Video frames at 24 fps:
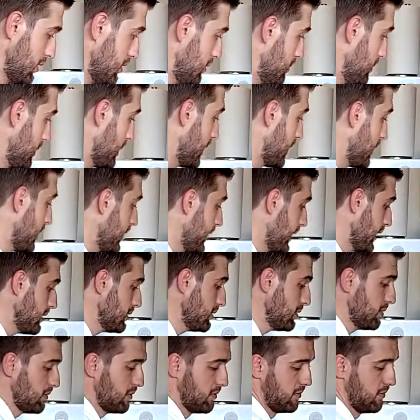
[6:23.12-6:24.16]
We can add,
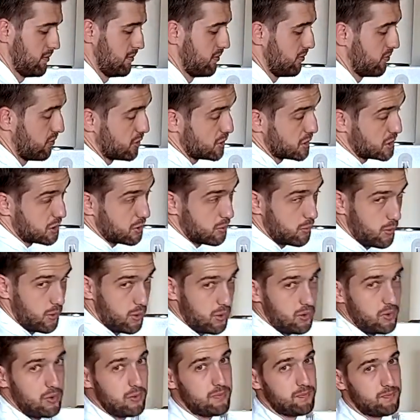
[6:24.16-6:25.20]
first of
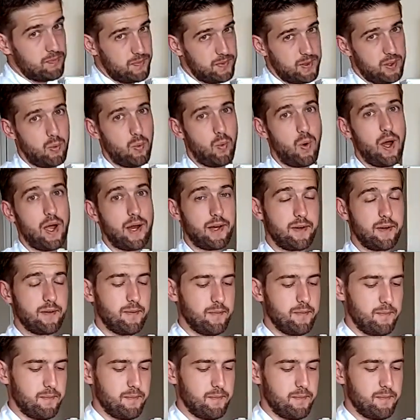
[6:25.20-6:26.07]
all, the wine.